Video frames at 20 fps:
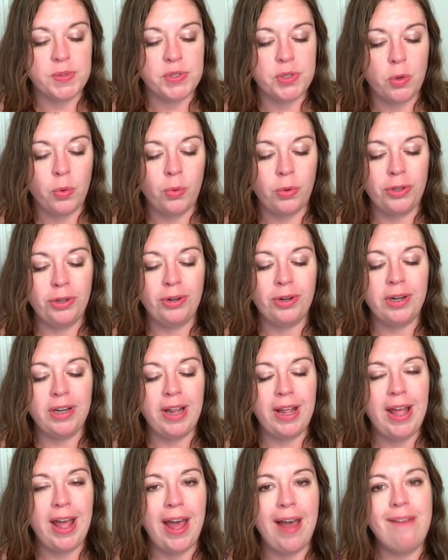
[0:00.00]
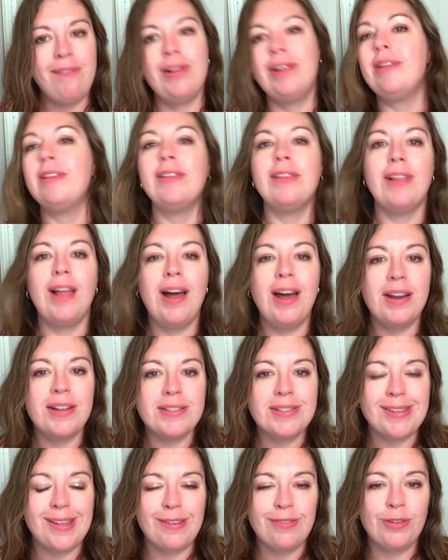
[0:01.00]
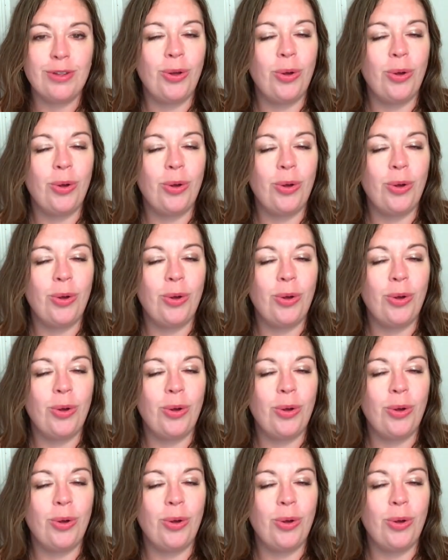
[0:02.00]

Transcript: so you're going to have a lot of stuff